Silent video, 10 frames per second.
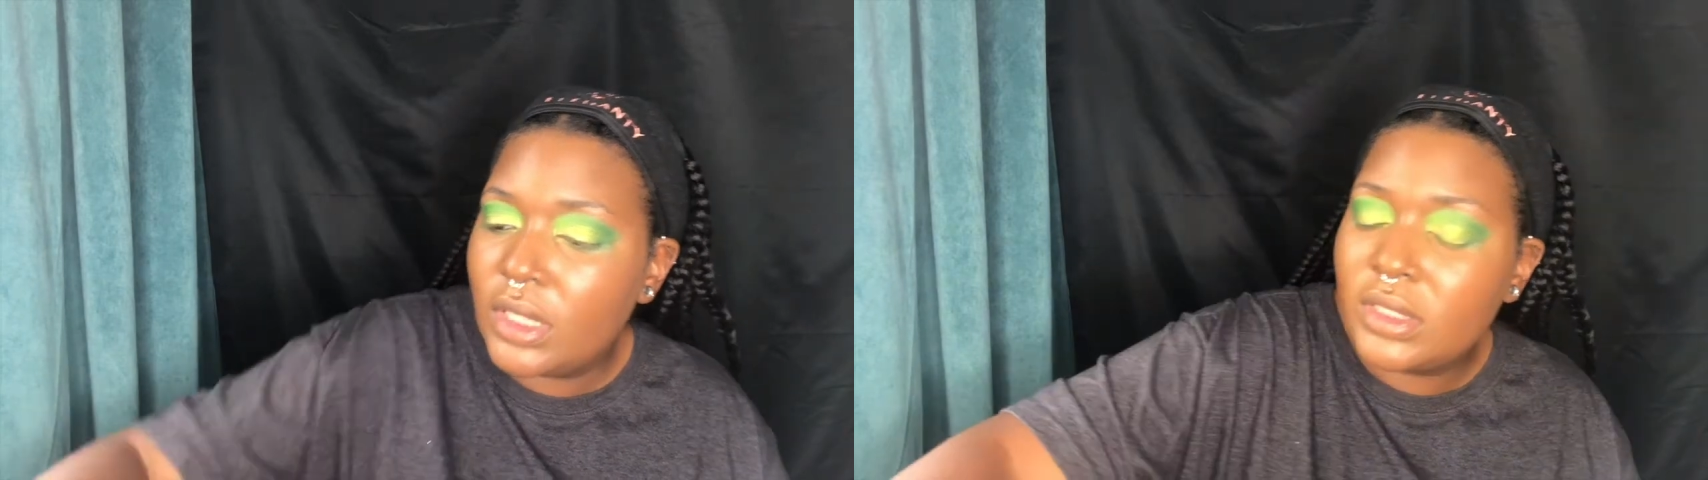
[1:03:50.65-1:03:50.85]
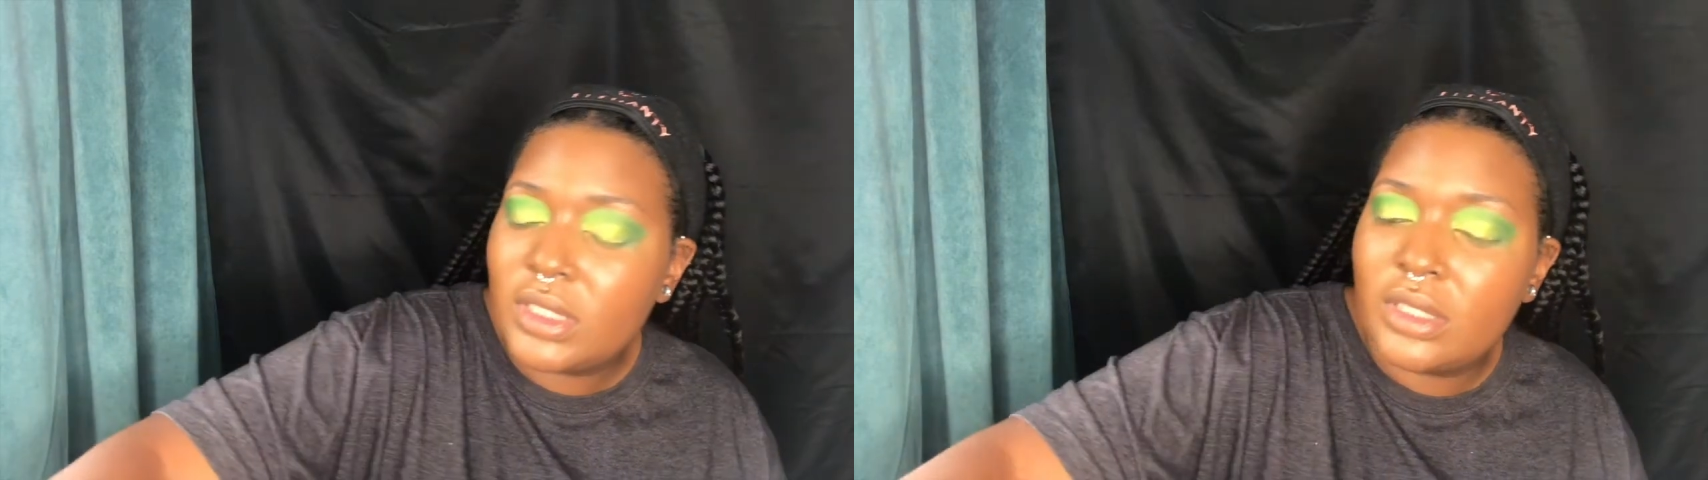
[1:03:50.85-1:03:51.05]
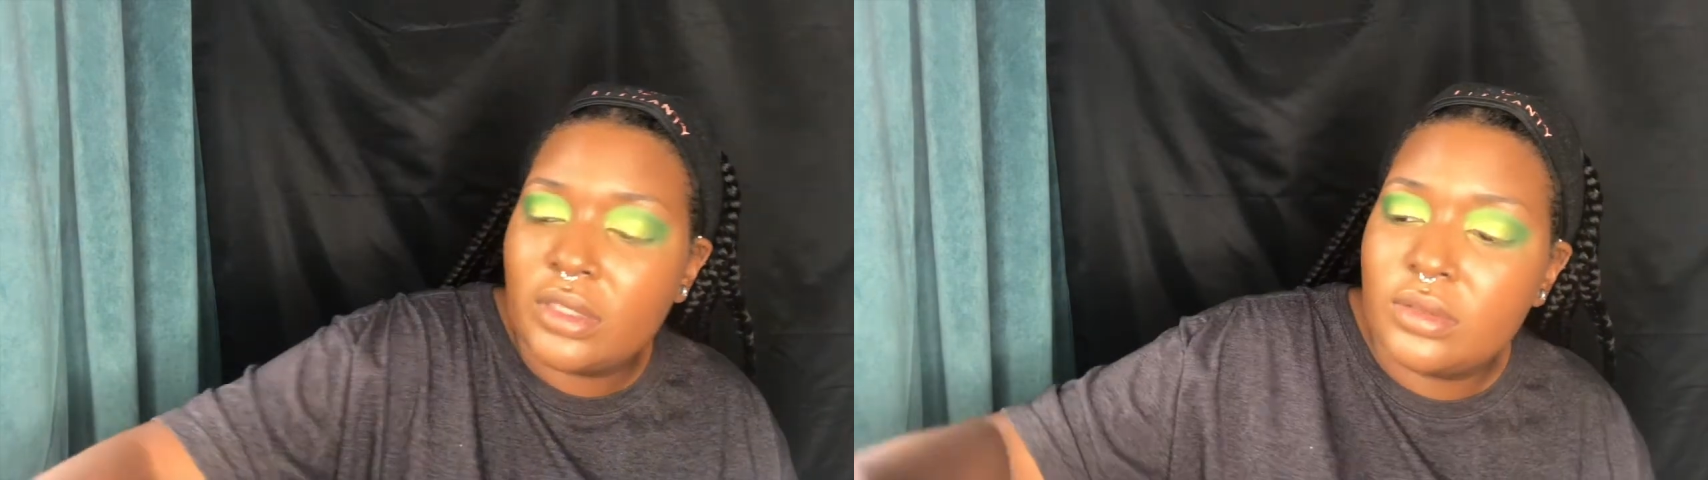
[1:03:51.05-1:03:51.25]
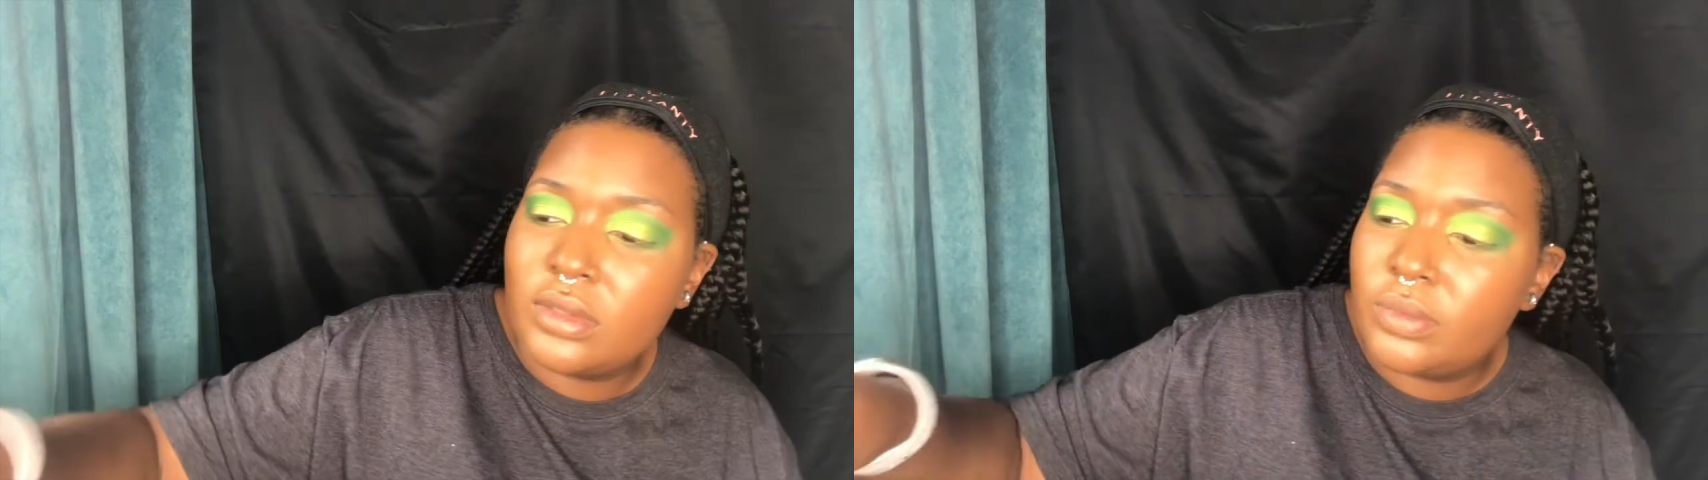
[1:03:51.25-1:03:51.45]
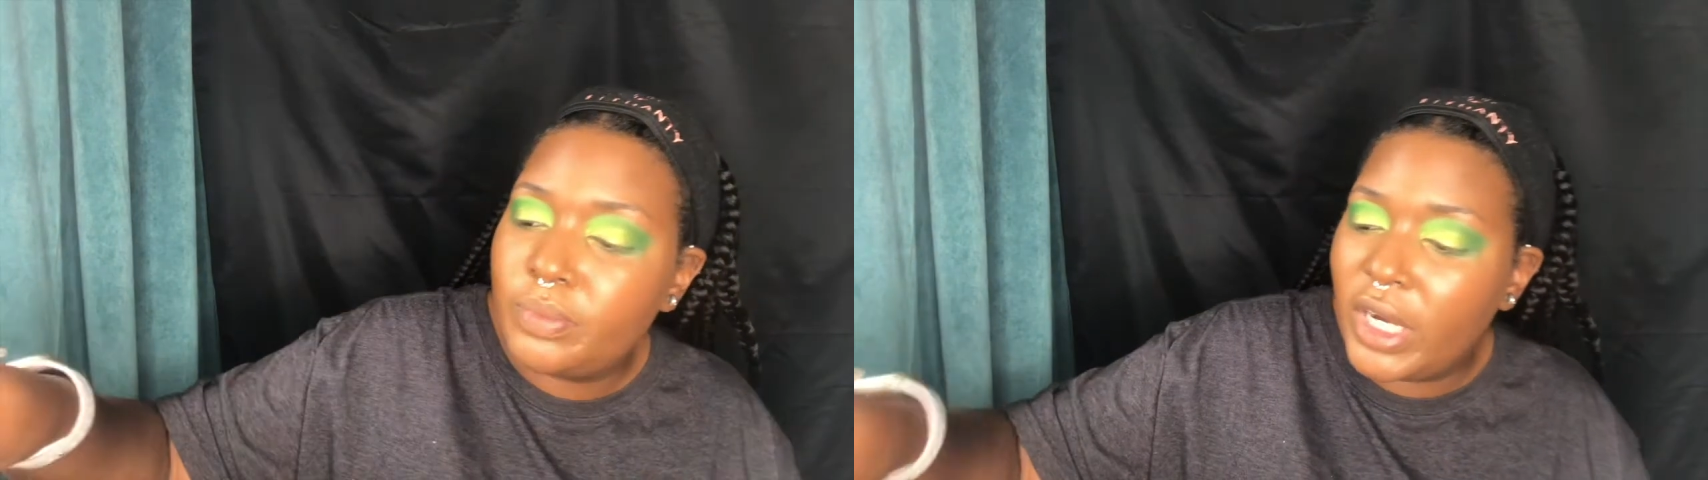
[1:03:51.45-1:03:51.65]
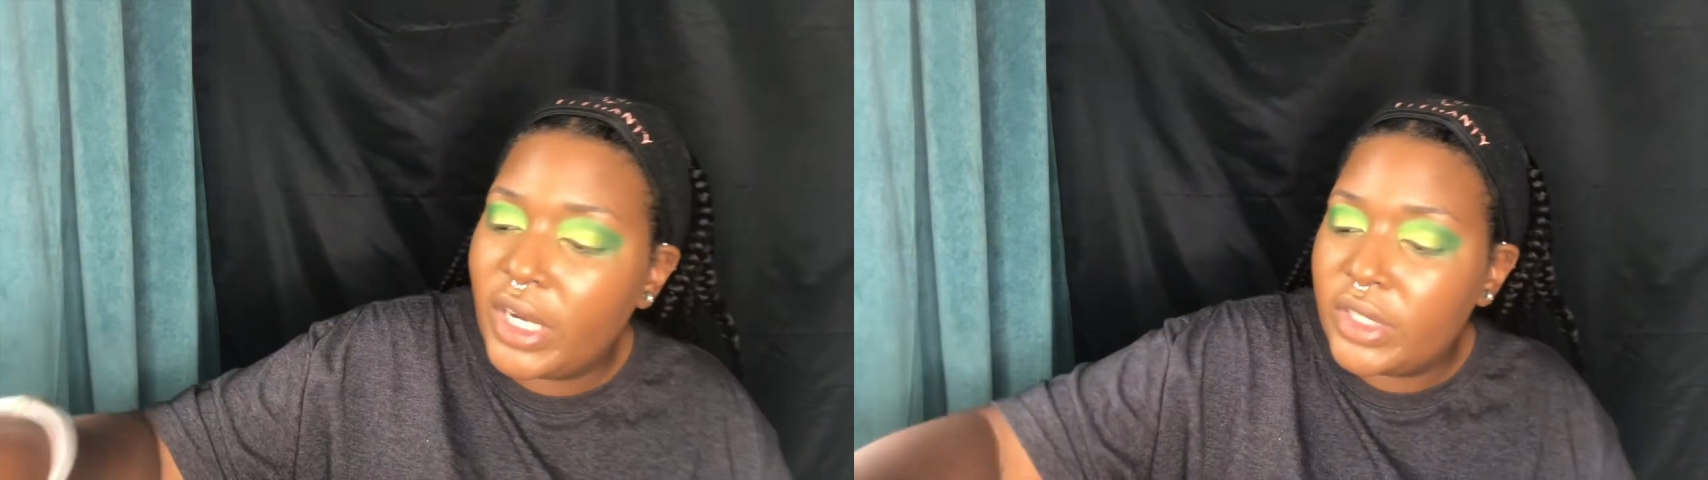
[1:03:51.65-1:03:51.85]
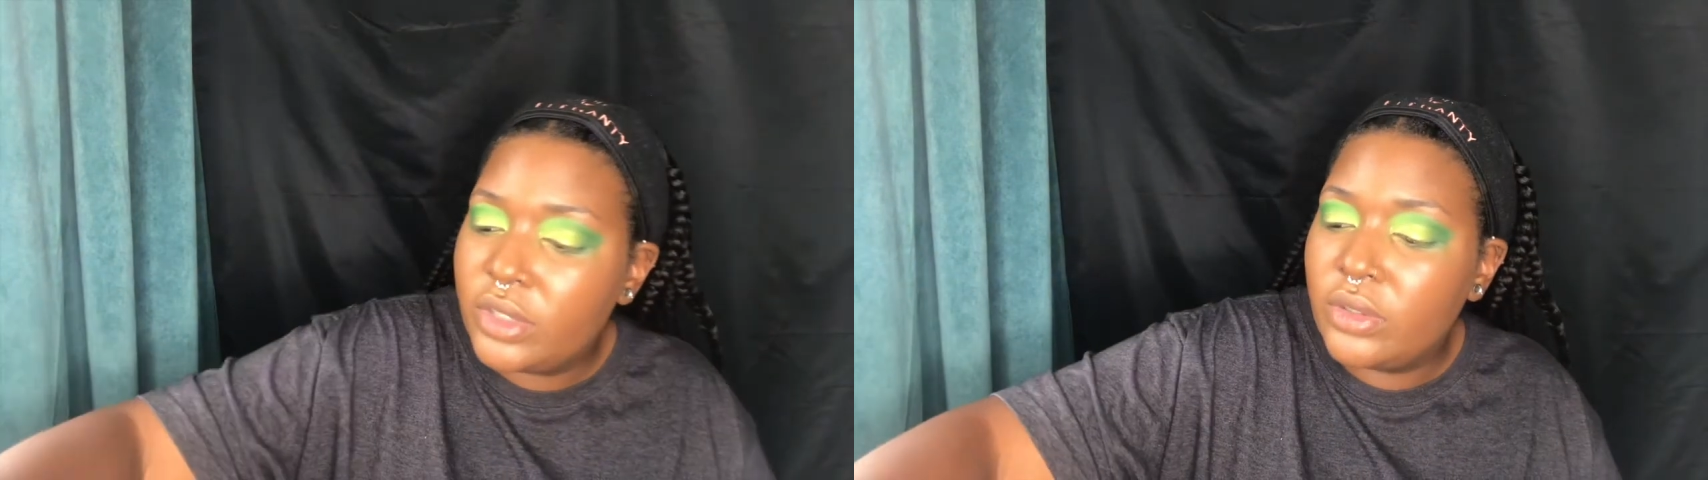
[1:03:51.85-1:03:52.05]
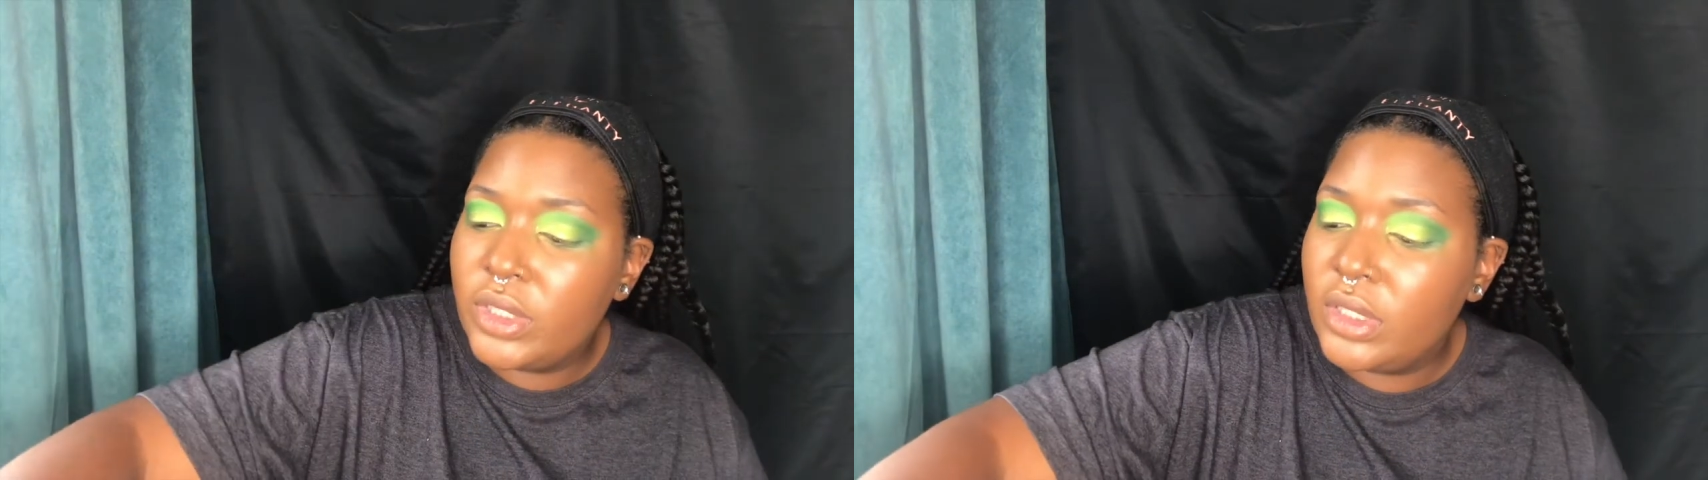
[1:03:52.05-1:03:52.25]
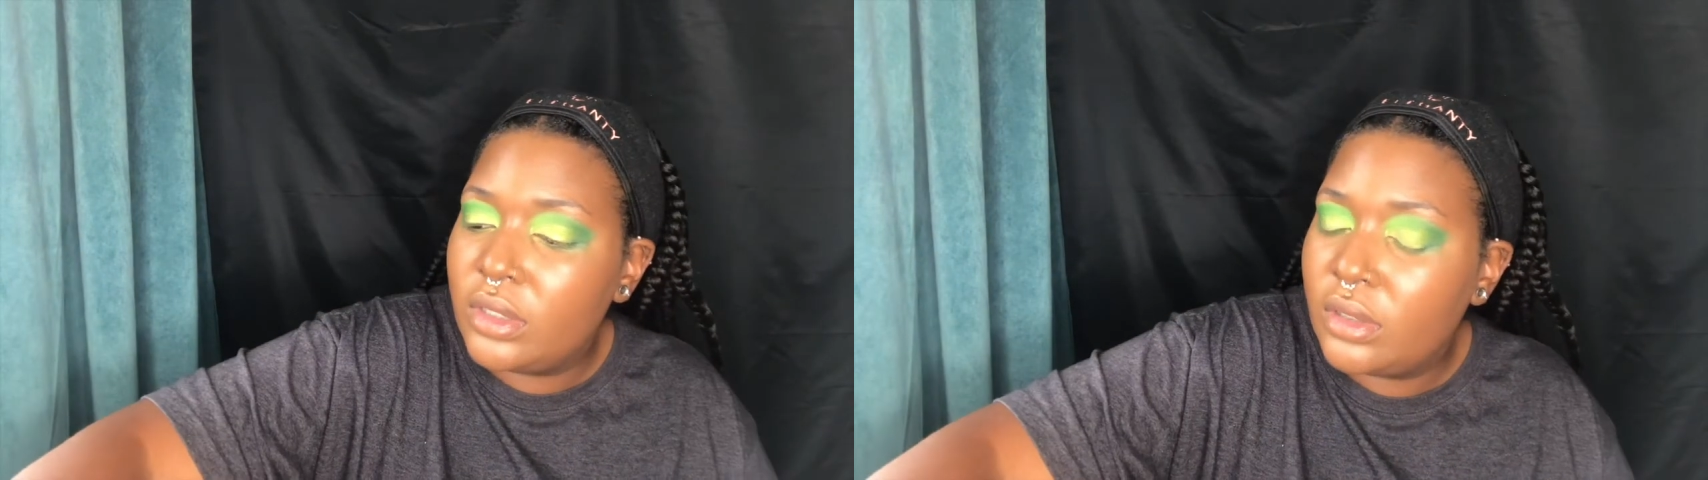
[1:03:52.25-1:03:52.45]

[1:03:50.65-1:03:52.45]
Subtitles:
That's like a pine green.